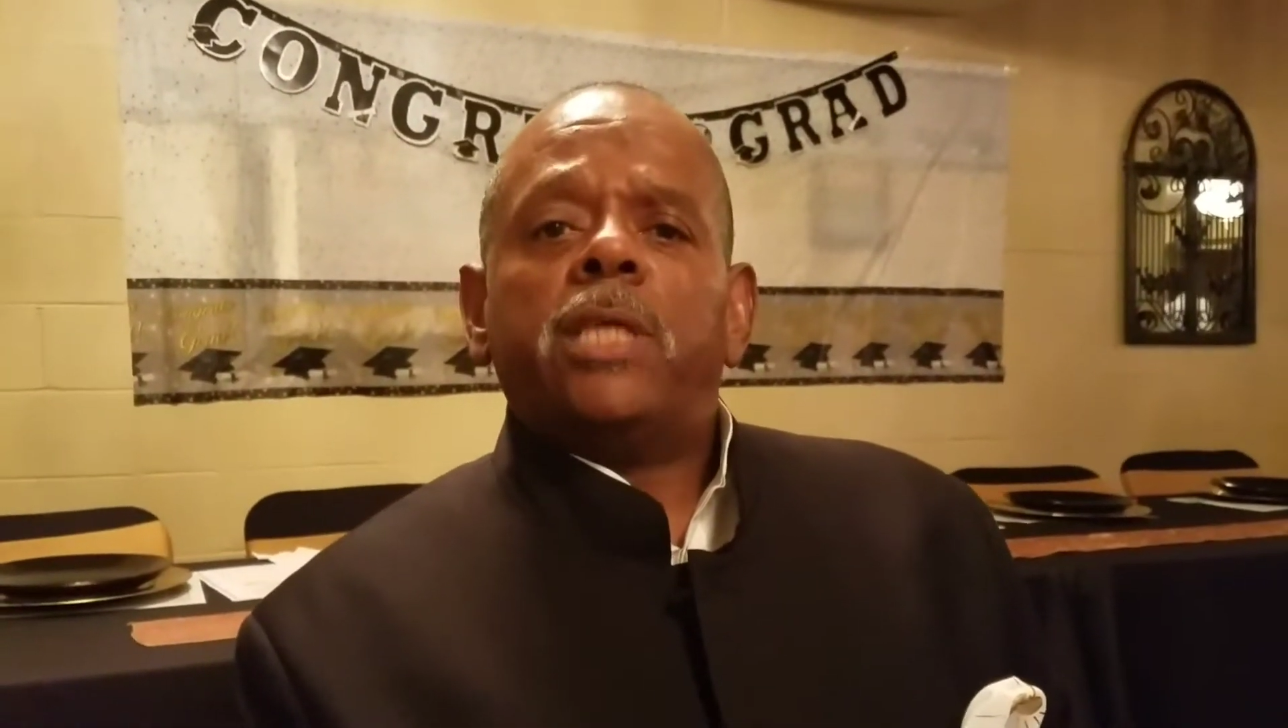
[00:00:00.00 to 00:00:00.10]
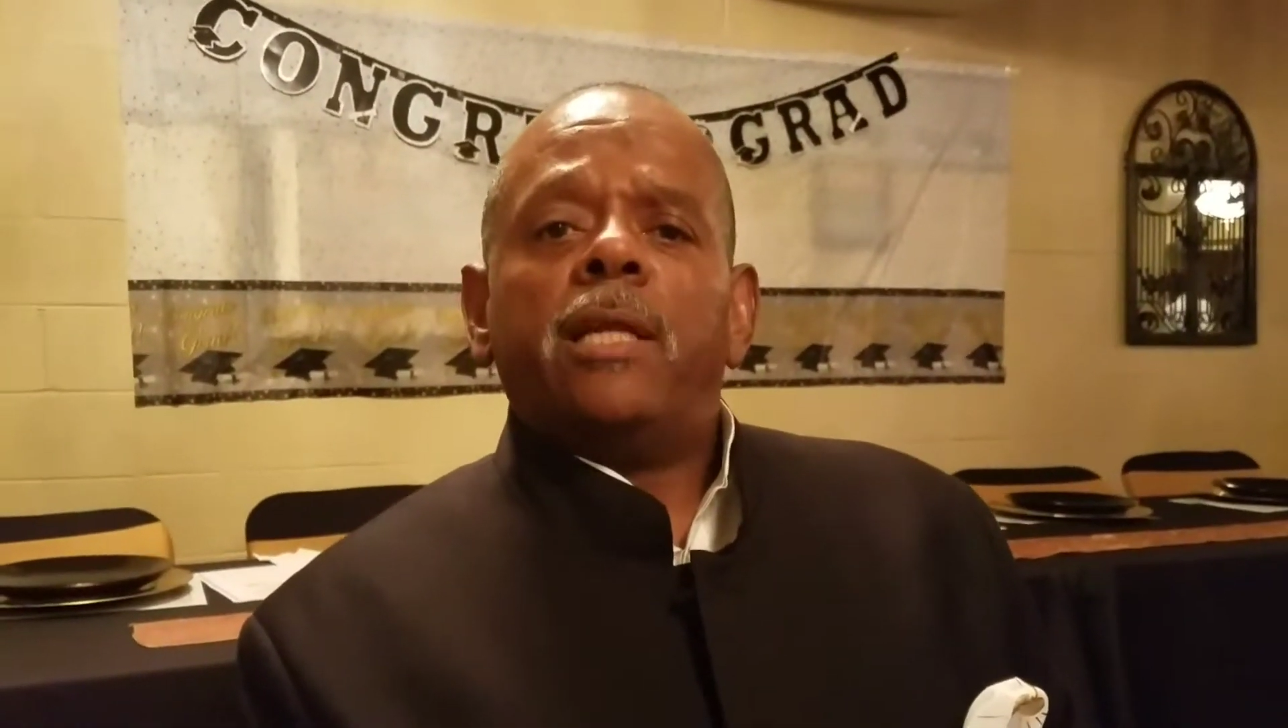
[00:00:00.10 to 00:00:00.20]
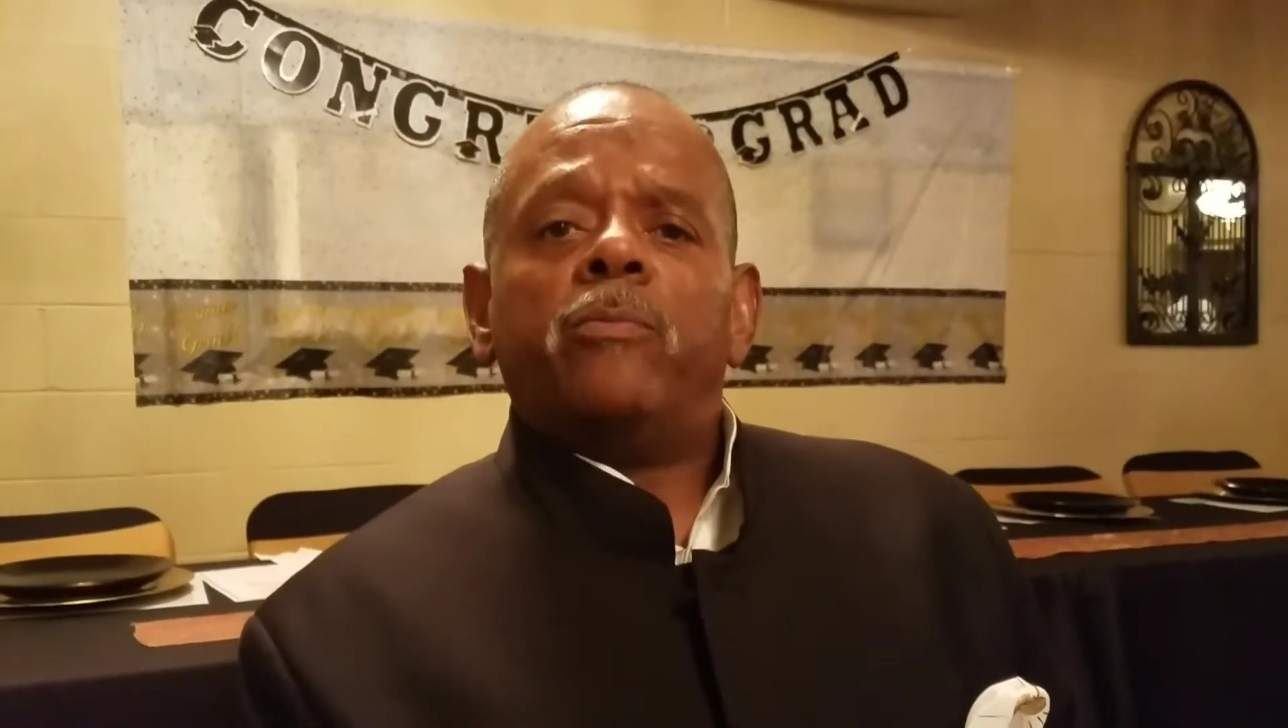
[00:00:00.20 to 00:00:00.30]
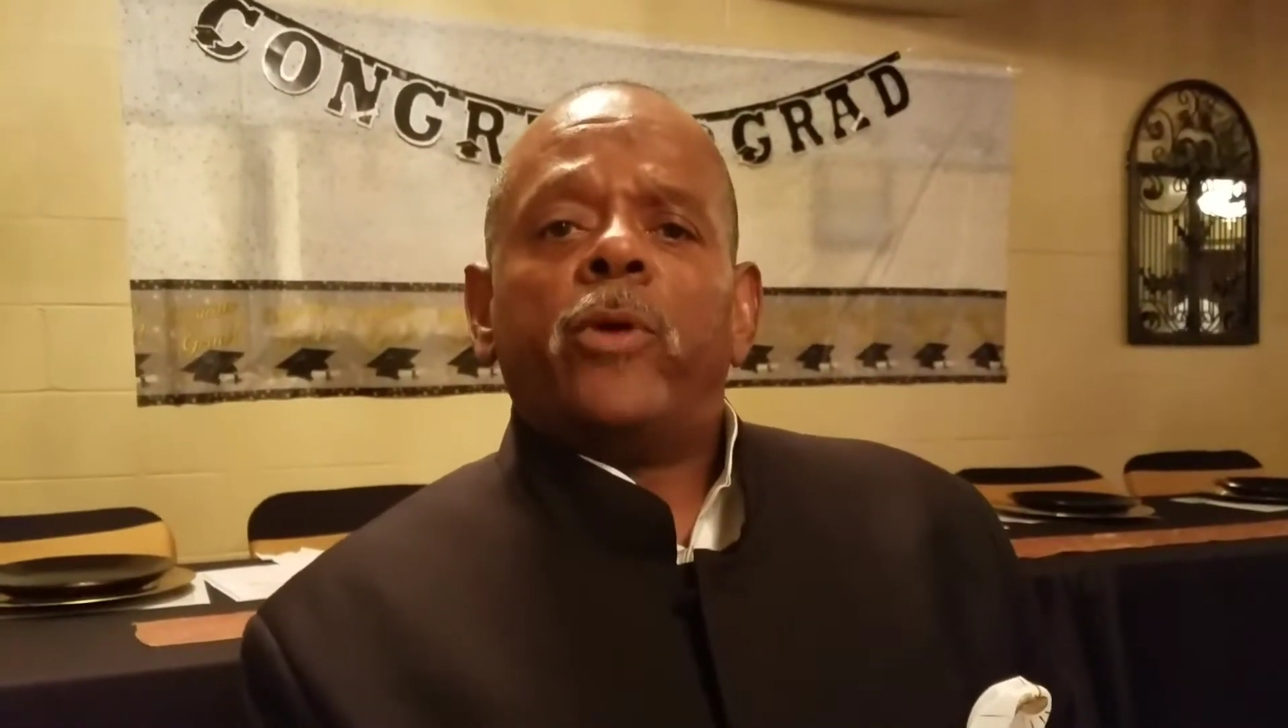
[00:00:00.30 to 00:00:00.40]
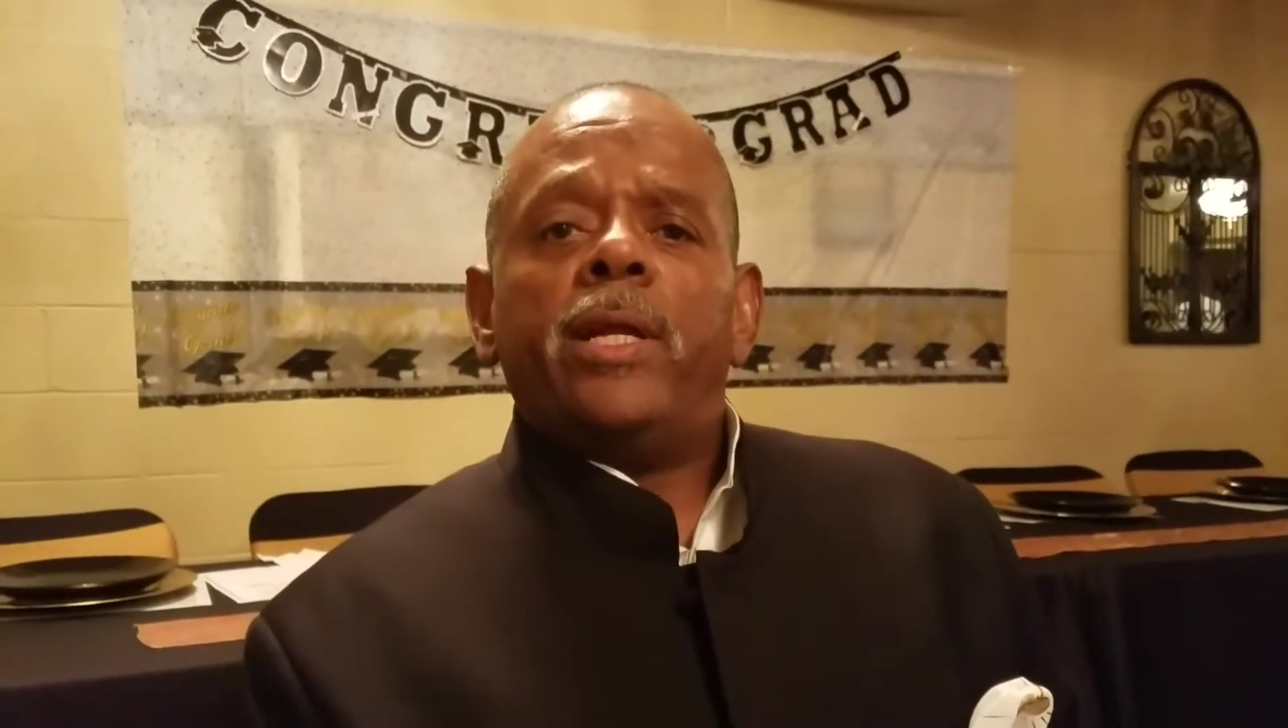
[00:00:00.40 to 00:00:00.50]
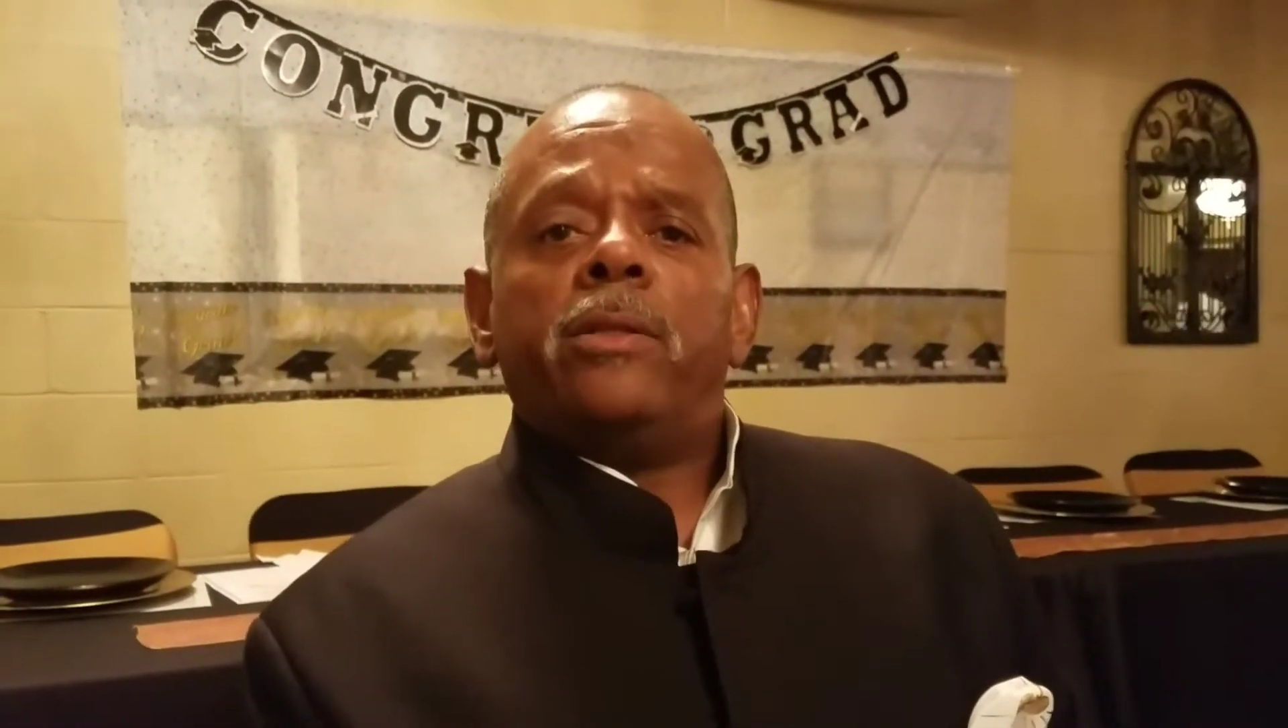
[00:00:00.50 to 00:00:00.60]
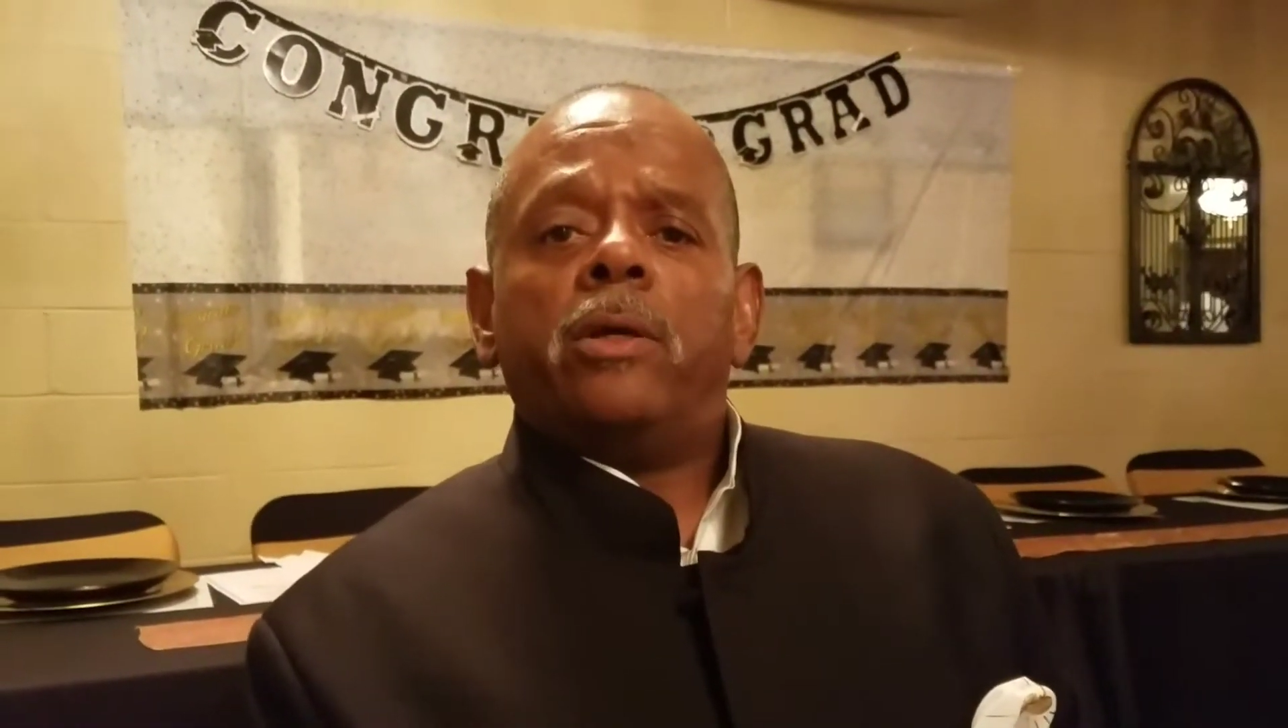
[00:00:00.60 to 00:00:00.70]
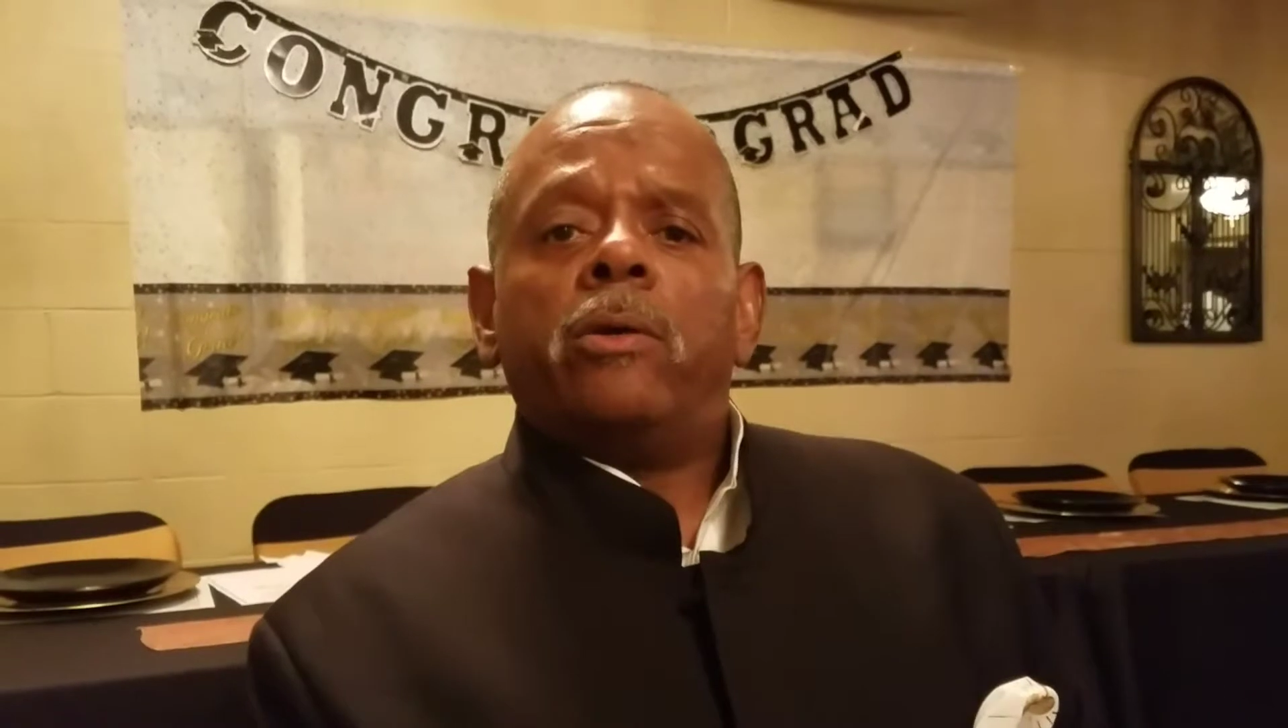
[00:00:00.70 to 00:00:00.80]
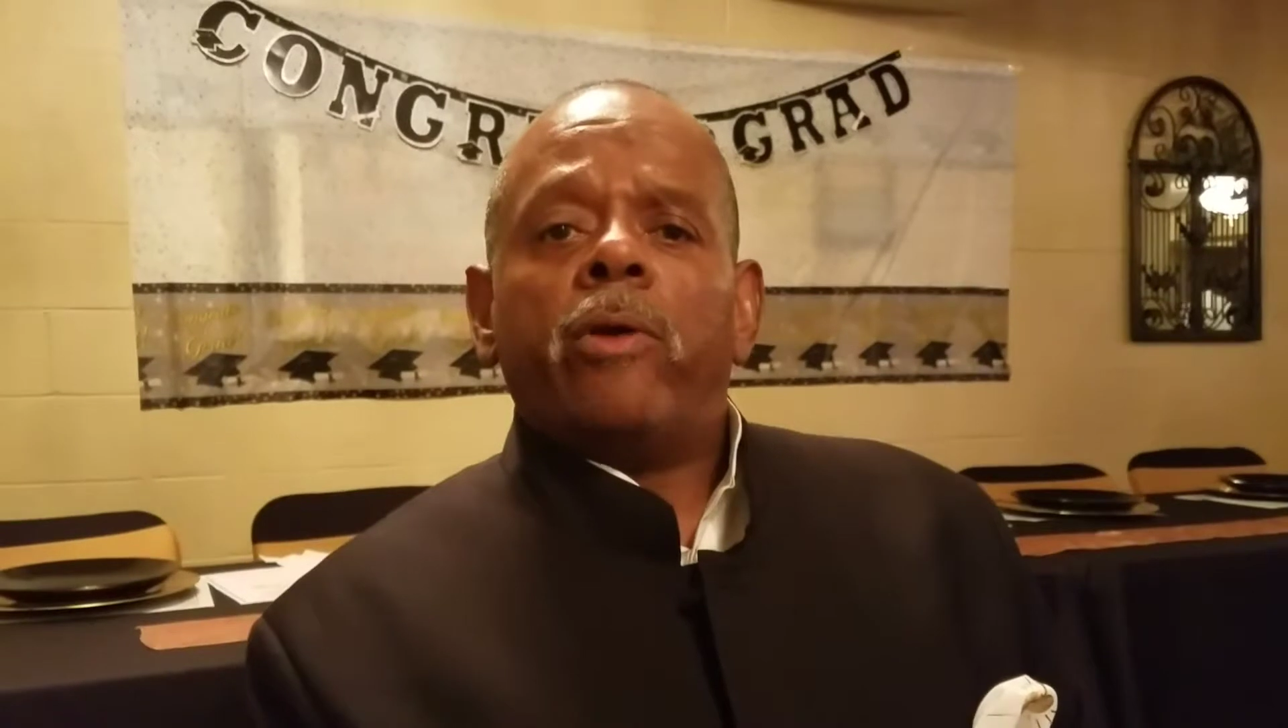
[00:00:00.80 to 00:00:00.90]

celebrate the